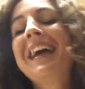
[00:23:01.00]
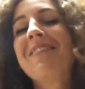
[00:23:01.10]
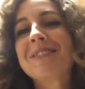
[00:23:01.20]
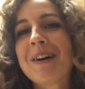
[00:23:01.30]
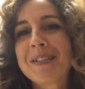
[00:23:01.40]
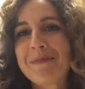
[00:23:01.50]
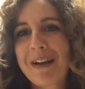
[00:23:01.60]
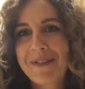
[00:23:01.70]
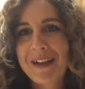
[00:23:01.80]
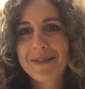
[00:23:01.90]
It was awesome, but I
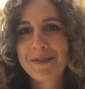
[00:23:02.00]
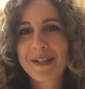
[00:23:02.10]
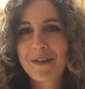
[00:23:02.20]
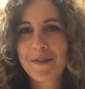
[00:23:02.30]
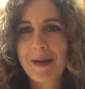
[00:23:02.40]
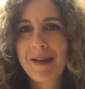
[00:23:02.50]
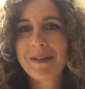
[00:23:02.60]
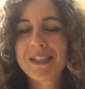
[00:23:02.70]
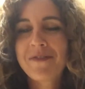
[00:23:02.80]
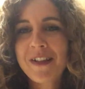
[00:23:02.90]
realized I was in over my head
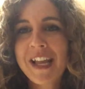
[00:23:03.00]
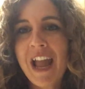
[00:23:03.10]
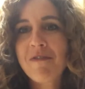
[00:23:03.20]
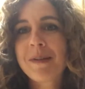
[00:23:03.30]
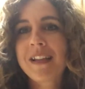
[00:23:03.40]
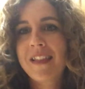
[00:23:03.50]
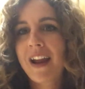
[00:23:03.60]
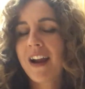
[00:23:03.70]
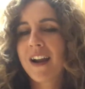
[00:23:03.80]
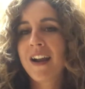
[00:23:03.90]
because it felt like everybody
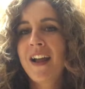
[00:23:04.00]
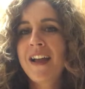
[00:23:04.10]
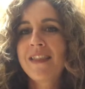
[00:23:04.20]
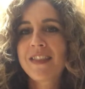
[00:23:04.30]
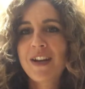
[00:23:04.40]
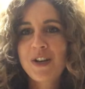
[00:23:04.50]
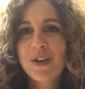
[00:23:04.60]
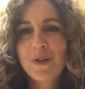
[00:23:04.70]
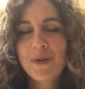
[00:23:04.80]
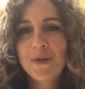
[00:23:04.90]
there, they
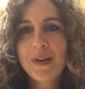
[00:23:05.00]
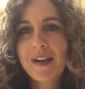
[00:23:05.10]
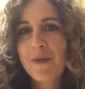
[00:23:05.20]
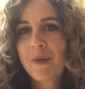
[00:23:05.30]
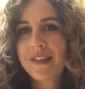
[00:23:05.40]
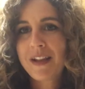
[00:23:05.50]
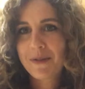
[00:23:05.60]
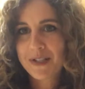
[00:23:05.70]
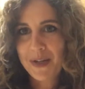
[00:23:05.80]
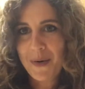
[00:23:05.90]
knew what they
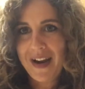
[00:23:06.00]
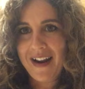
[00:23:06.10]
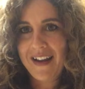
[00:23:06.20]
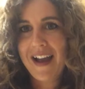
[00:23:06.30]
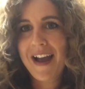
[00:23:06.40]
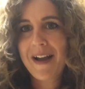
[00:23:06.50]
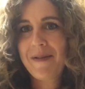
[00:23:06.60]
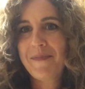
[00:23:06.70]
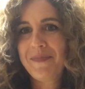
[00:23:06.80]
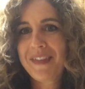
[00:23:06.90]
were doing
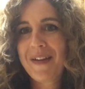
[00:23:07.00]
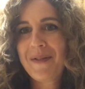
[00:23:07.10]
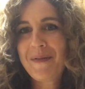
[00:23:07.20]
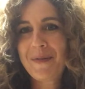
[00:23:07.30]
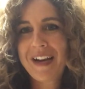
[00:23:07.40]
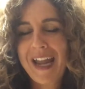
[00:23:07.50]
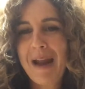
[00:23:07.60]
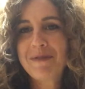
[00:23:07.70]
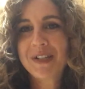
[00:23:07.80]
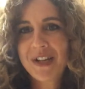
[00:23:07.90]
when it
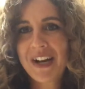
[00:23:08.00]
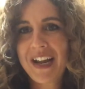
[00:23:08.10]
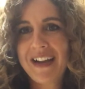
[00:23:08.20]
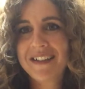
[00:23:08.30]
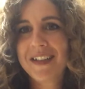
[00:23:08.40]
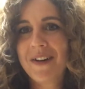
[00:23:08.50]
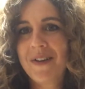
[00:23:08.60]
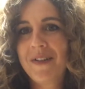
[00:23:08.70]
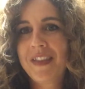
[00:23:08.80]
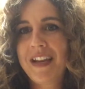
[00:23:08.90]
came to cooking.
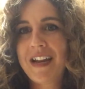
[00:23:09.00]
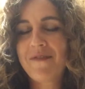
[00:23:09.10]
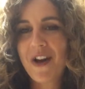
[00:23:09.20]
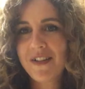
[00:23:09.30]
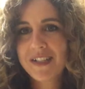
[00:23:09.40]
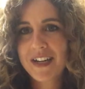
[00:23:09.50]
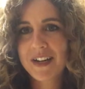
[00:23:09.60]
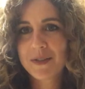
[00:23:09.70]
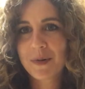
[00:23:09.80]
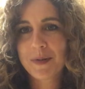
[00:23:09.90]
So the
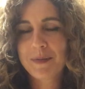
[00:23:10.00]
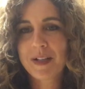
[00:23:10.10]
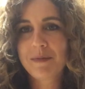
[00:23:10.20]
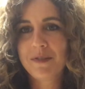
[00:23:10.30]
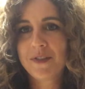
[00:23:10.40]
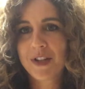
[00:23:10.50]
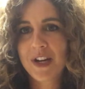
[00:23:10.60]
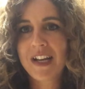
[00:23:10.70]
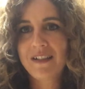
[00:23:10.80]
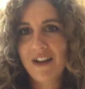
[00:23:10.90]
volunteers were responsible for
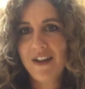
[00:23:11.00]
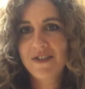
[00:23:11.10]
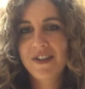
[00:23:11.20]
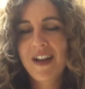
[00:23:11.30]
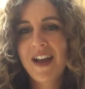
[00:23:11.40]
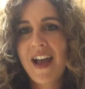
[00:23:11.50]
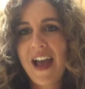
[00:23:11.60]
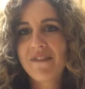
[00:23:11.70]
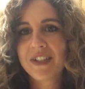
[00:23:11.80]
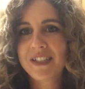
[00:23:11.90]
cooking lunch
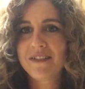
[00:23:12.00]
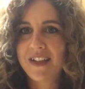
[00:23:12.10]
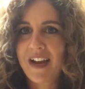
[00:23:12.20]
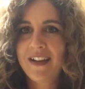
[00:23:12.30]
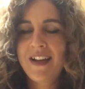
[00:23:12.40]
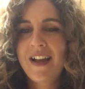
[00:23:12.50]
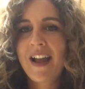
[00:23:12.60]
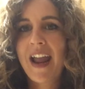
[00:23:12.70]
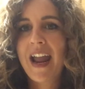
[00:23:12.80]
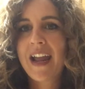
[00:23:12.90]
every single day,
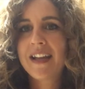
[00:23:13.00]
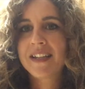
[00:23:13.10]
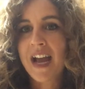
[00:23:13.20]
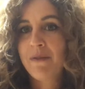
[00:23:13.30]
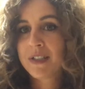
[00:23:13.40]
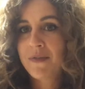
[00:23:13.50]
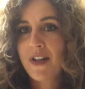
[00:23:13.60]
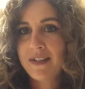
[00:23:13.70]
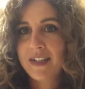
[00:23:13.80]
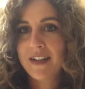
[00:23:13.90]
and I was a
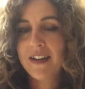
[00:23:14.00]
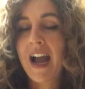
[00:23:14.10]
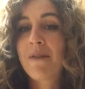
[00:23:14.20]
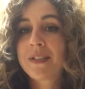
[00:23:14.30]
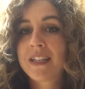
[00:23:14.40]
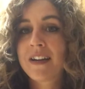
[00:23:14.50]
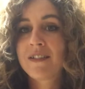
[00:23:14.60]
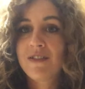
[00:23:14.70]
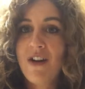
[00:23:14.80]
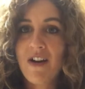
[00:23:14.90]
volunteer. I was there
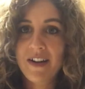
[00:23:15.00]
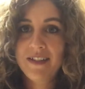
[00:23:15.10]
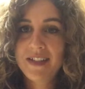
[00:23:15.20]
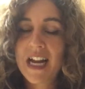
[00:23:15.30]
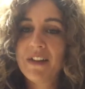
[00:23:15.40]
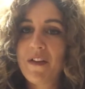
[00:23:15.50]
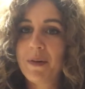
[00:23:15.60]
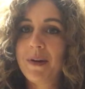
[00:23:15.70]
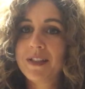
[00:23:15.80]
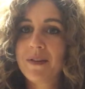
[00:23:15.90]
the longest out of
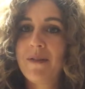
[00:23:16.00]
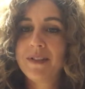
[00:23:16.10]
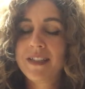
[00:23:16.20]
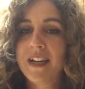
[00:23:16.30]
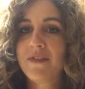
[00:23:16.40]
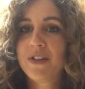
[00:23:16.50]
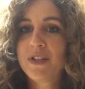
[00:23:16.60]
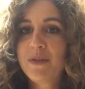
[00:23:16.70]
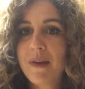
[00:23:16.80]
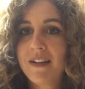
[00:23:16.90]
everyone, so I was there for
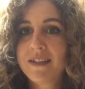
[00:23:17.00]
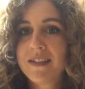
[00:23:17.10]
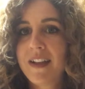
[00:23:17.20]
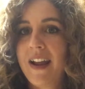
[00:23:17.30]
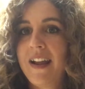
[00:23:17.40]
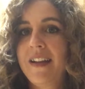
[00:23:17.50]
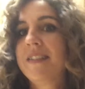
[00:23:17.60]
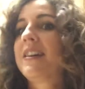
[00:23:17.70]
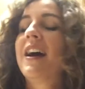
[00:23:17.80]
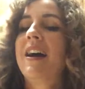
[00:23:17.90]
2 months,
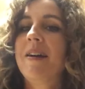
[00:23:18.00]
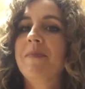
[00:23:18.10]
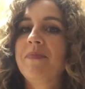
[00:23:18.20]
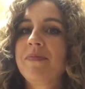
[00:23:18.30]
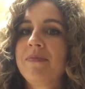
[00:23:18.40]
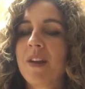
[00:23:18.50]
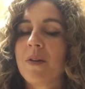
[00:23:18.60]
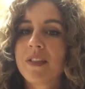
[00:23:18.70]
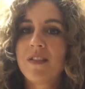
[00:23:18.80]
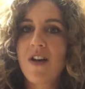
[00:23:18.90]
and
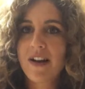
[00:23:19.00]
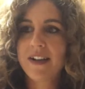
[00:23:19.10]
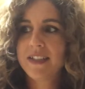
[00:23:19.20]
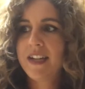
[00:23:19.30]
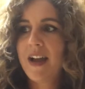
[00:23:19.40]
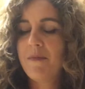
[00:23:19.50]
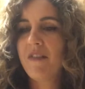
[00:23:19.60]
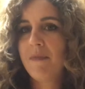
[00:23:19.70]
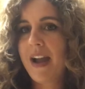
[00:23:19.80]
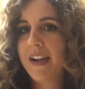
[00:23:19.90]
or the longest
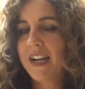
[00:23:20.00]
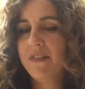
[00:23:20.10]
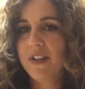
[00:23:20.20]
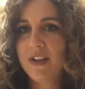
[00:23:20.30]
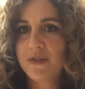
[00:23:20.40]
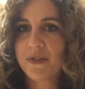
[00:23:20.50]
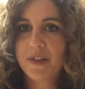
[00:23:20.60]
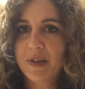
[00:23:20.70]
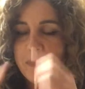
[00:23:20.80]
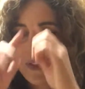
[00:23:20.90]
of my kind of initial
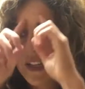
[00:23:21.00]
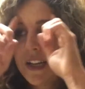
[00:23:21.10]
group.